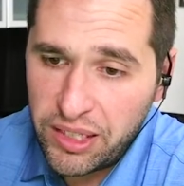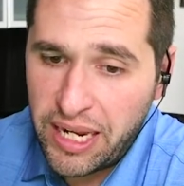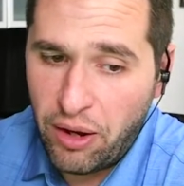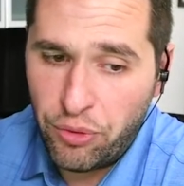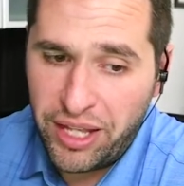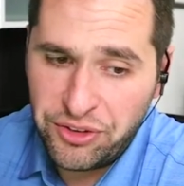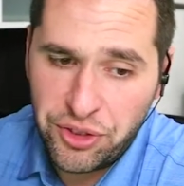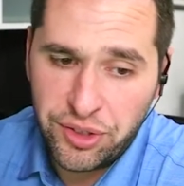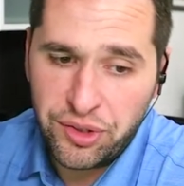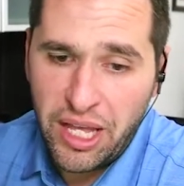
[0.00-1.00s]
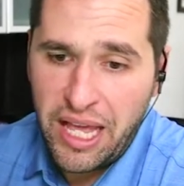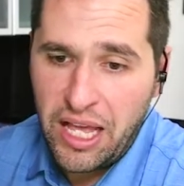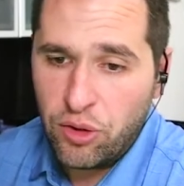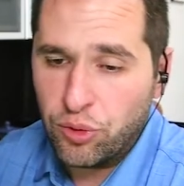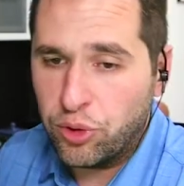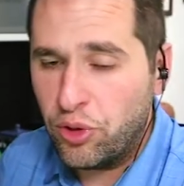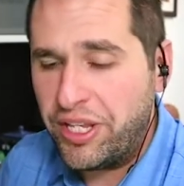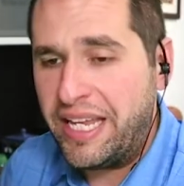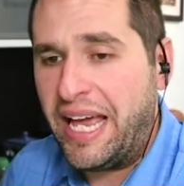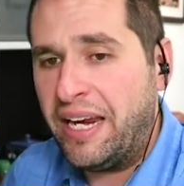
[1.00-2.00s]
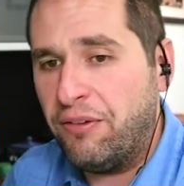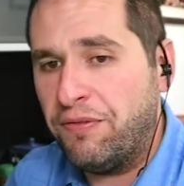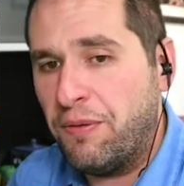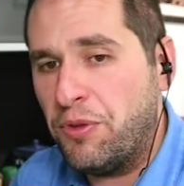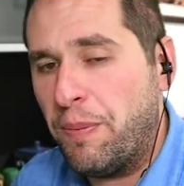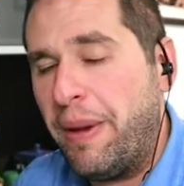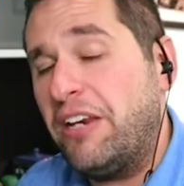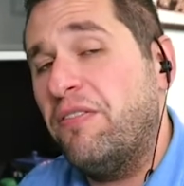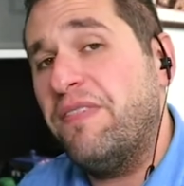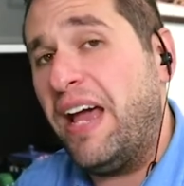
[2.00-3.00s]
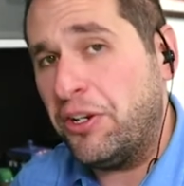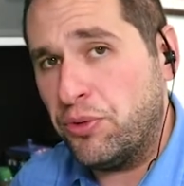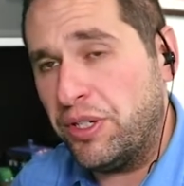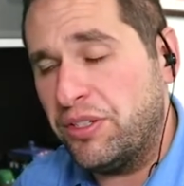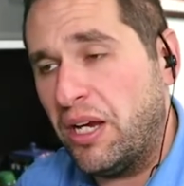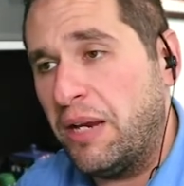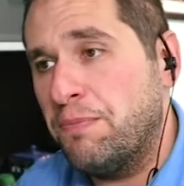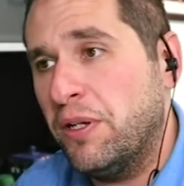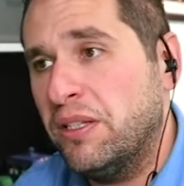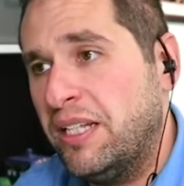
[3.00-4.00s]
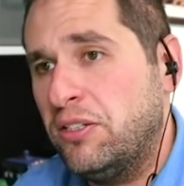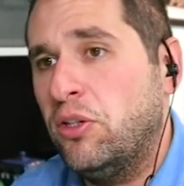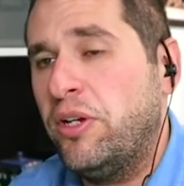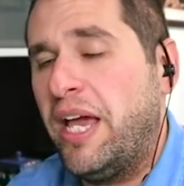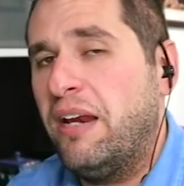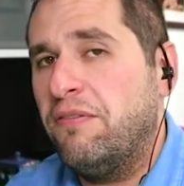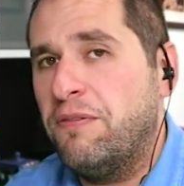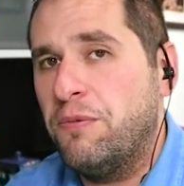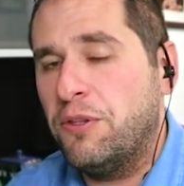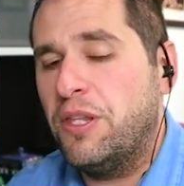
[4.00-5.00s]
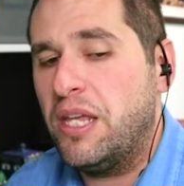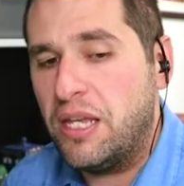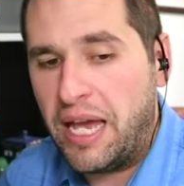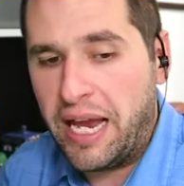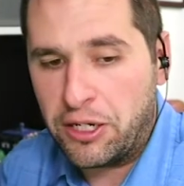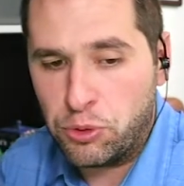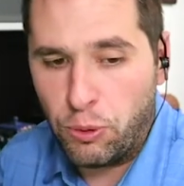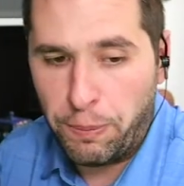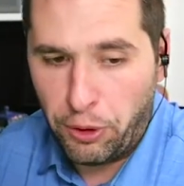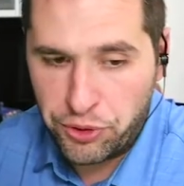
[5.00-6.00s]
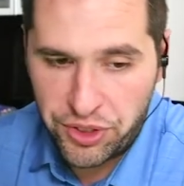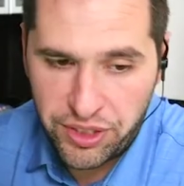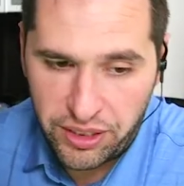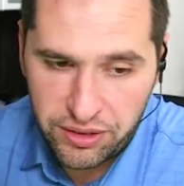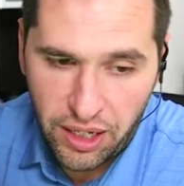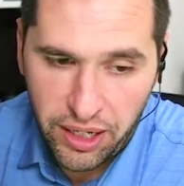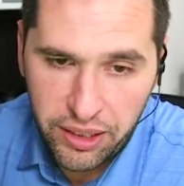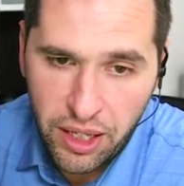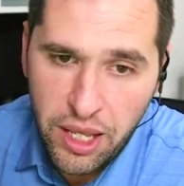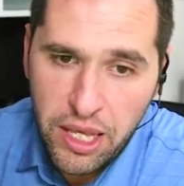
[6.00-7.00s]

Now, that's just looking at it from the manufacturing side, but let's look at it from the actual purchasing side.